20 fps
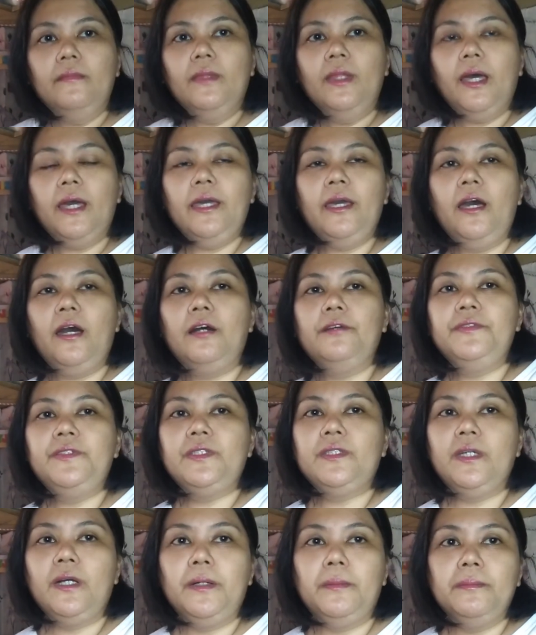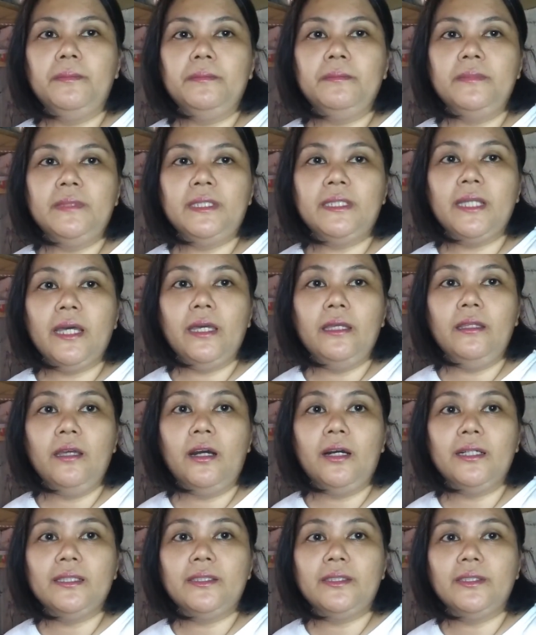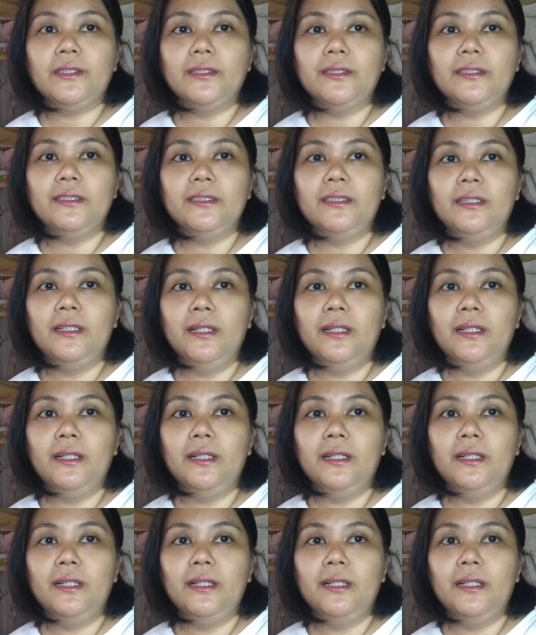I have some side hustle